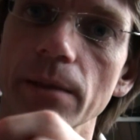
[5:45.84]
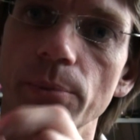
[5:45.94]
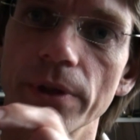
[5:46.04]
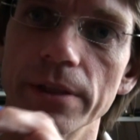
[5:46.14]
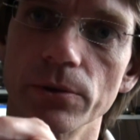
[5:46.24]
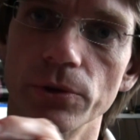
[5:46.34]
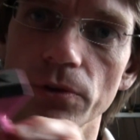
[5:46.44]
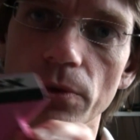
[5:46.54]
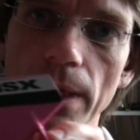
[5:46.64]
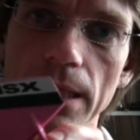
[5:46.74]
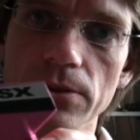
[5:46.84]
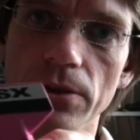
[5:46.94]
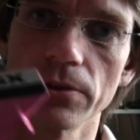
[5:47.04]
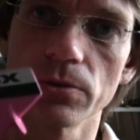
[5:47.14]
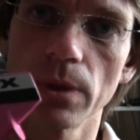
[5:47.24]
you put these little duvawakis
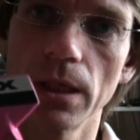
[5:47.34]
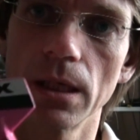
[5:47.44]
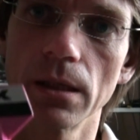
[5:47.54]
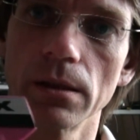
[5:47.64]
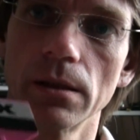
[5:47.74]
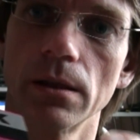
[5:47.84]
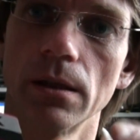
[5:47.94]
on as well.